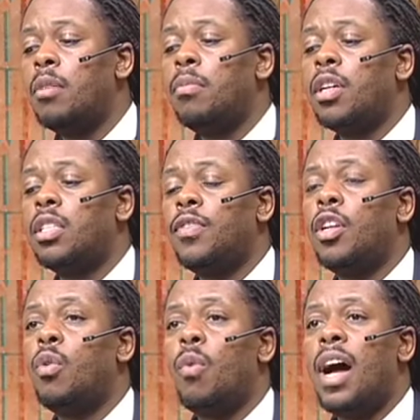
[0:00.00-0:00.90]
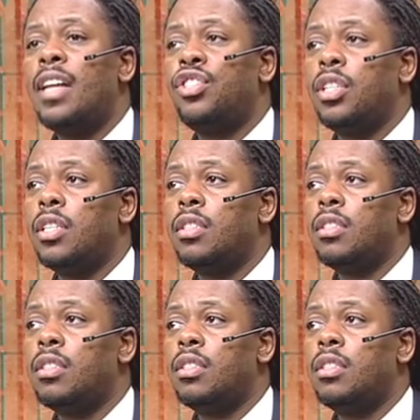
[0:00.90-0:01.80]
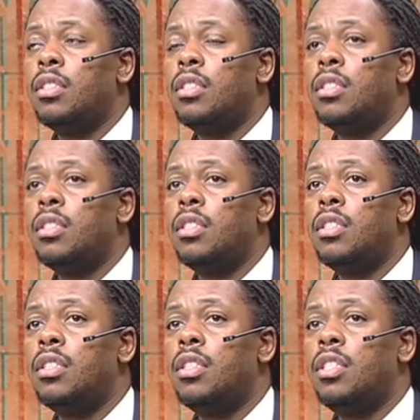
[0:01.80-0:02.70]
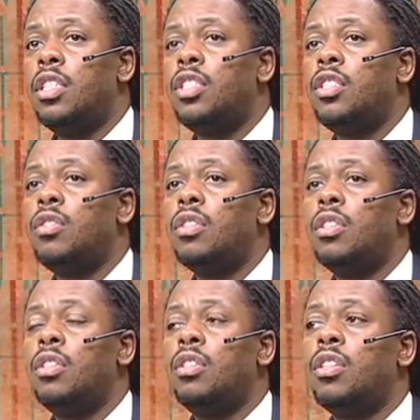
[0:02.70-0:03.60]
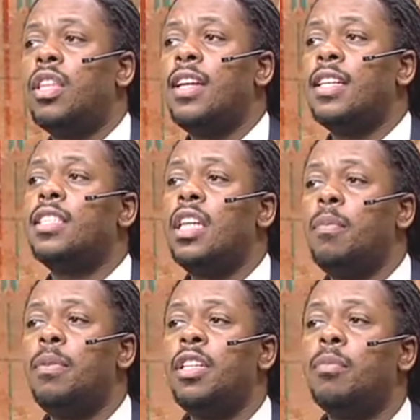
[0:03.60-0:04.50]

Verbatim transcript: Because if you don't watch it, this is the thing that's keeping